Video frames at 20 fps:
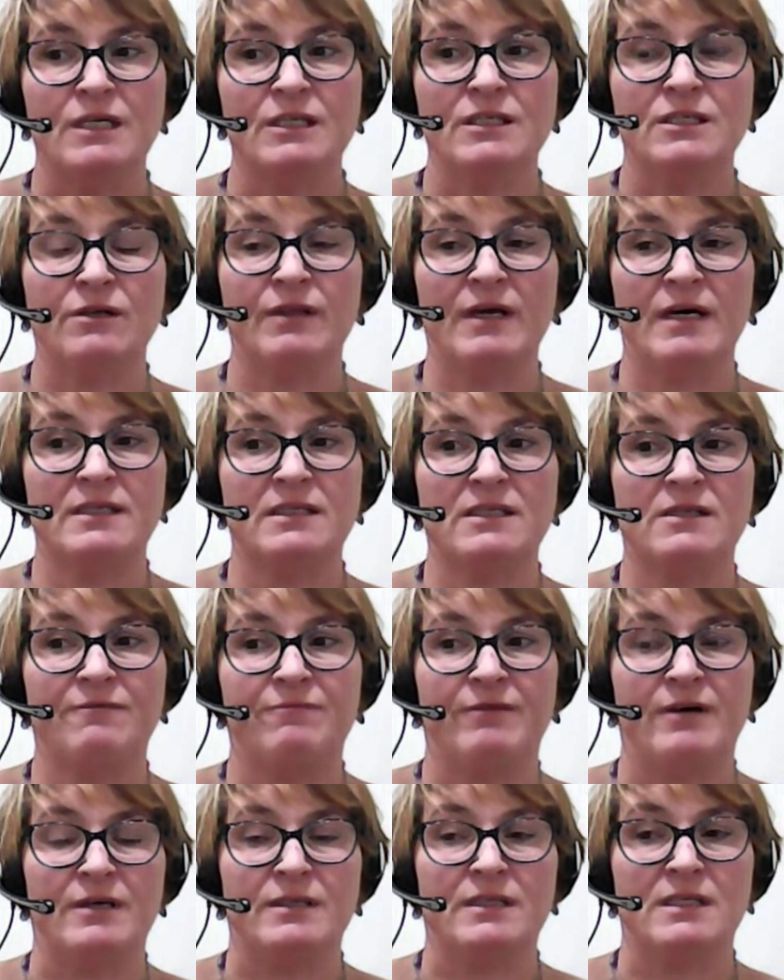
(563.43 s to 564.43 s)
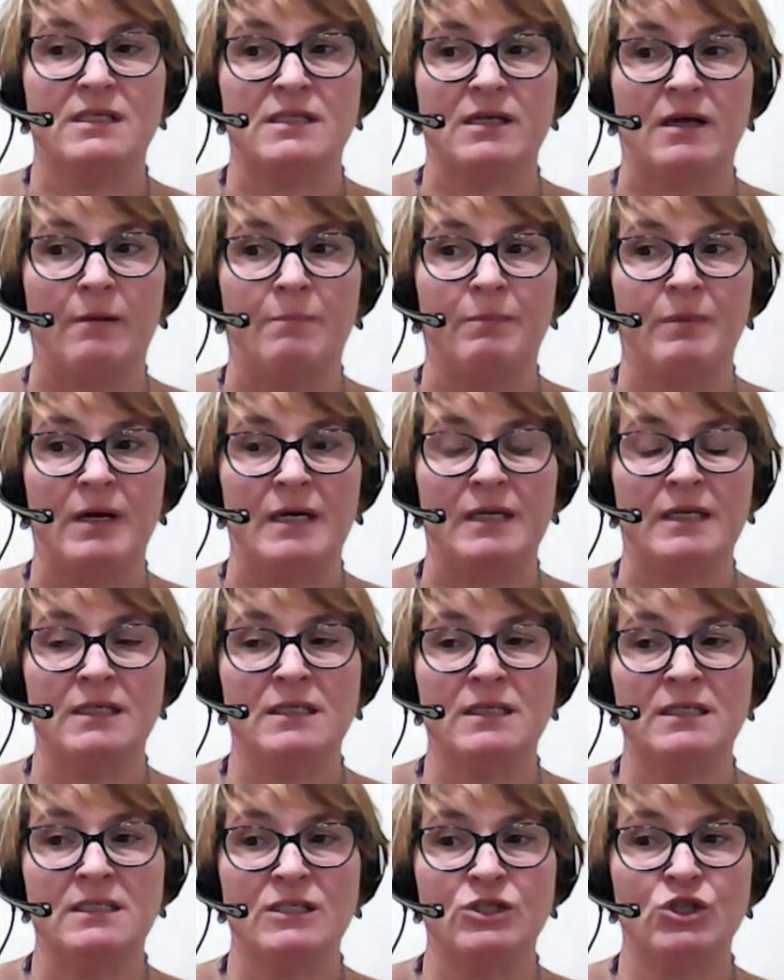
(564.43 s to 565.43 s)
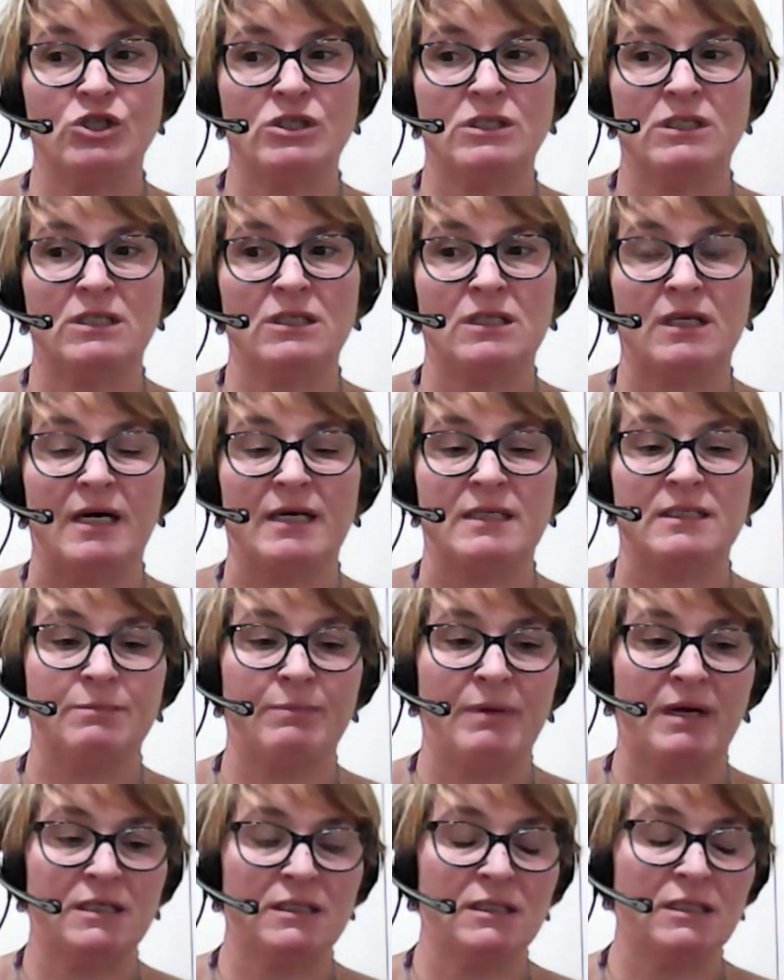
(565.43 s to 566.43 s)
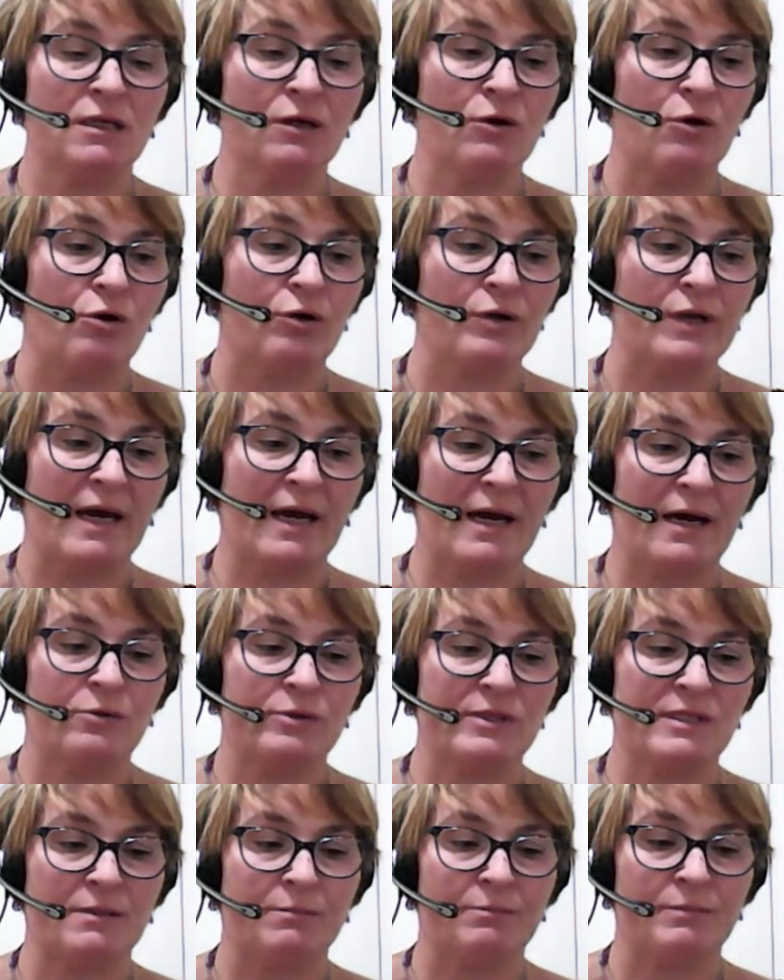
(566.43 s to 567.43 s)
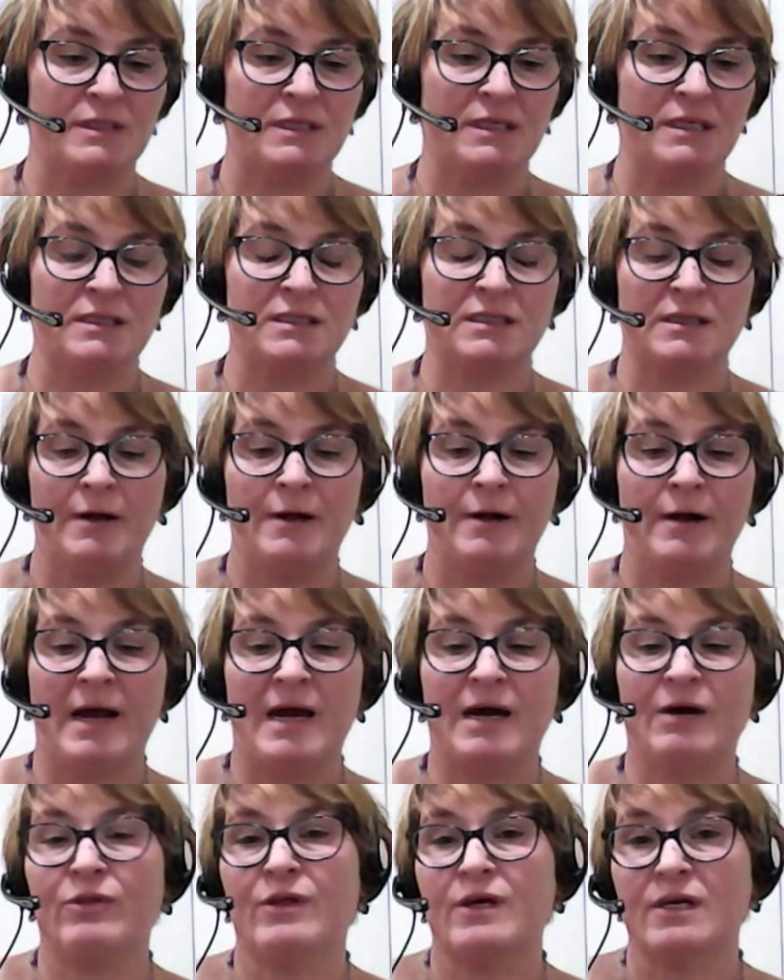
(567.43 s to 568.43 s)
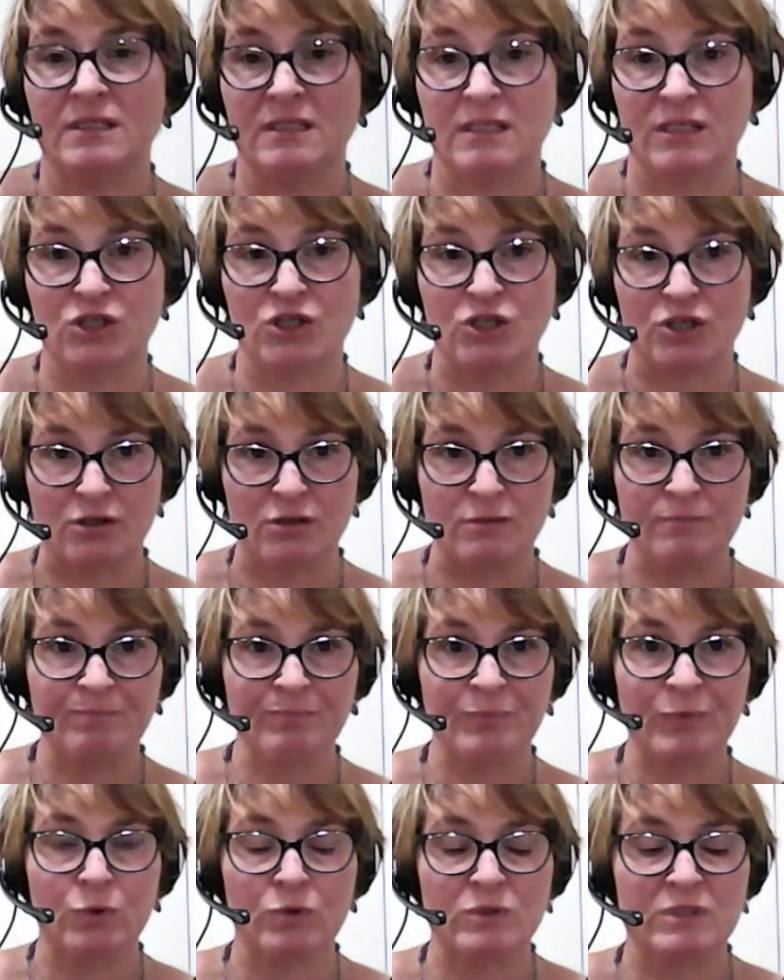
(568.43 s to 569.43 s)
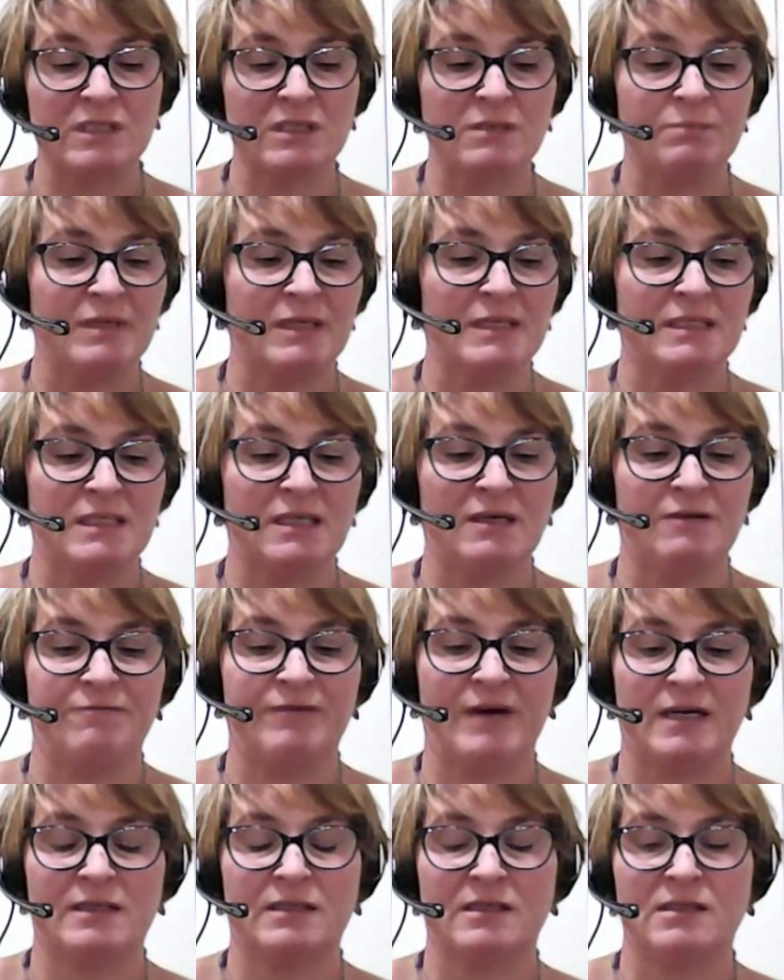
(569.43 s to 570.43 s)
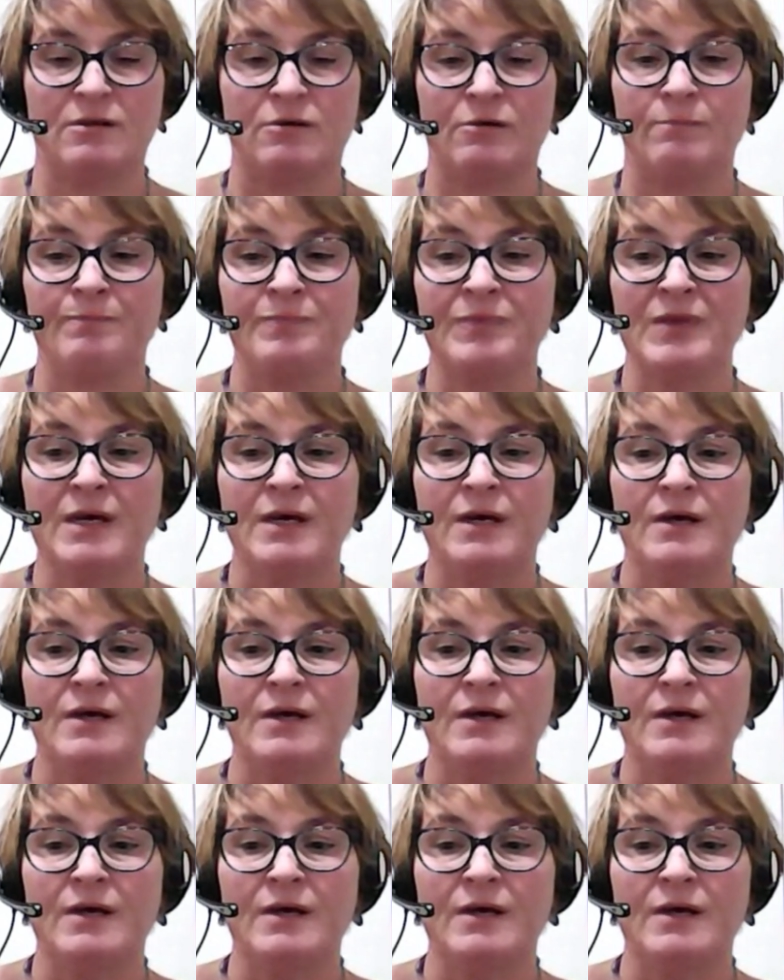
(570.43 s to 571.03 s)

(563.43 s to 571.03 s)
So that's the first step. And in addition to that, depending on how somebody's health condition or disability affects them,